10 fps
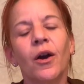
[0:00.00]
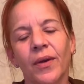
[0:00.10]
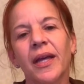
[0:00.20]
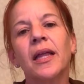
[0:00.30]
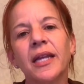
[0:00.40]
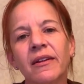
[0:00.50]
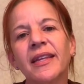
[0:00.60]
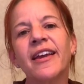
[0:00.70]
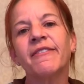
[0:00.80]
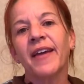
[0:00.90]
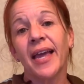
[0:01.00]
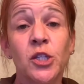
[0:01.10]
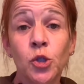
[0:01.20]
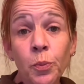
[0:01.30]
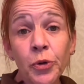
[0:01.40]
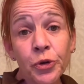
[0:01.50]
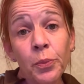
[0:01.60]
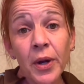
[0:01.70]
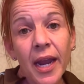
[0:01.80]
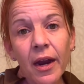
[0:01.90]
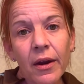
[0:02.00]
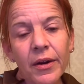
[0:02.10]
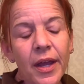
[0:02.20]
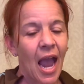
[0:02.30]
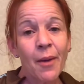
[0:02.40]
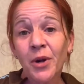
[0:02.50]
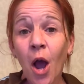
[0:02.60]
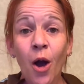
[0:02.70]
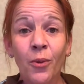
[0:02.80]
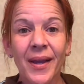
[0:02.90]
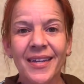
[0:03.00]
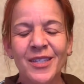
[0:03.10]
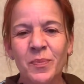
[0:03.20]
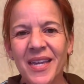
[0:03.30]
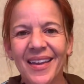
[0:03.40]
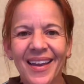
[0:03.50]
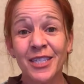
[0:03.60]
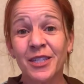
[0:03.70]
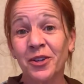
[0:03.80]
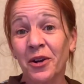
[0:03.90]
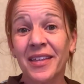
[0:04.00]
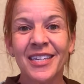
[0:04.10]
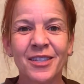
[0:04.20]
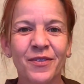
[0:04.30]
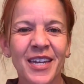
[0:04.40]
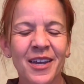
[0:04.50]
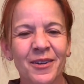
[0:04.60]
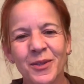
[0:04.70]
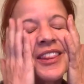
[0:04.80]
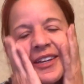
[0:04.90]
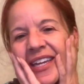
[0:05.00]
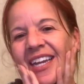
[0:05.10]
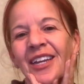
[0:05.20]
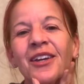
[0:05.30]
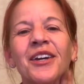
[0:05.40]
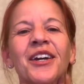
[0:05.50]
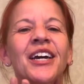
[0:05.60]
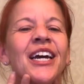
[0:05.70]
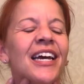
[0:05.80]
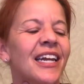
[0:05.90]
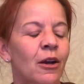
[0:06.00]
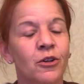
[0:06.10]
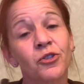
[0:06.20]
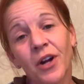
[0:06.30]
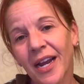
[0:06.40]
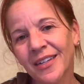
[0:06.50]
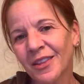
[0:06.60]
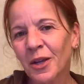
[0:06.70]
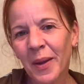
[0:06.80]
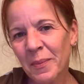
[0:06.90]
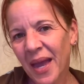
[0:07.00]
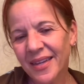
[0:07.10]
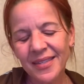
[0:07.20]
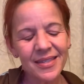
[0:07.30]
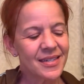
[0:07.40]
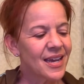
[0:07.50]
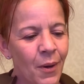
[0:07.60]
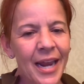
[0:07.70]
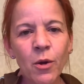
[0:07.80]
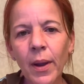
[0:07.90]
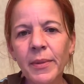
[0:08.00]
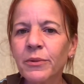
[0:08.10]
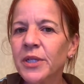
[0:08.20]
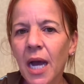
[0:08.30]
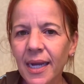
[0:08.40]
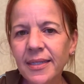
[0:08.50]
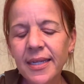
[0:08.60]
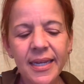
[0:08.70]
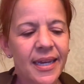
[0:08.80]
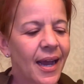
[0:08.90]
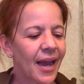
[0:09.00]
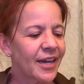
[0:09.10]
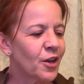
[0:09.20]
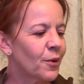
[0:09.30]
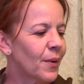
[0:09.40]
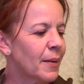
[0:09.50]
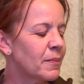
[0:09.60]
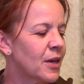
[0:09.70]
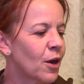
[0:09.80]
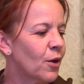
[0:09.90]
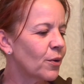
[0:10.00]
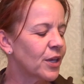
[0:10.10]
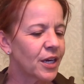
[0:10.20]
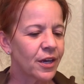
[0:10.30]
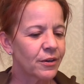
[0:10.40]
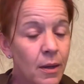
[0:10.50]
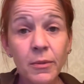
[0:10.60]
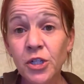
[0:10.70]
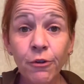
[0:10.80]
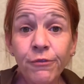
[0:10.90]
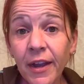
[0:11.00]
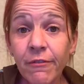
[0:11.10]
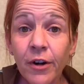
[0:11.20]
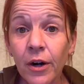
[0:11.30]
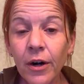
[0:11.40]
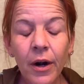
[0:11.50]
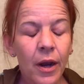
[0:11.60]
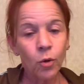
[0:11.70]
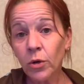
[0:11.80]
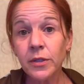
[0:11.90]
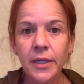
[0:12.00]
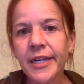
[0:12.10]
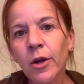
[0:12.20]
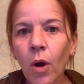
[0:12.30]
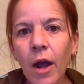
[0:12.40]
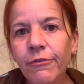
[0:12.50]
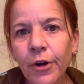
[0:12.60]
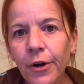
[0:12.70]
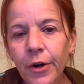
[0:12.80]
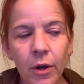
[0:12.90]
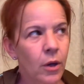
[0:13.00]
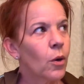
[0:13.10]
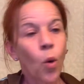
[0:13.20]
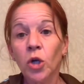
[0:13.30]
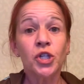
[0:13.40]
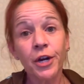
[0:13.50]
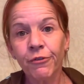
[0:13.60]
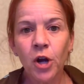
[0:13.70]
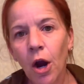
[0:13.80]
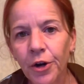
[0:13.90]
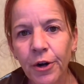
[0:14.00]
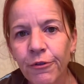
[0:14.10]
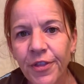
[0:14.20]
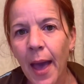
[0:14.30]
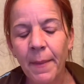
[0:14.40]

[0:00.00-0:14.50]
Oh, clearly, if I super duper cared, I would always be starting these videos looking good or trying to look my best. I know I'm no Tati. I know I'm no, you know, Michelle Pfeiffer or Cindy Crawford or Jennifer Garner for that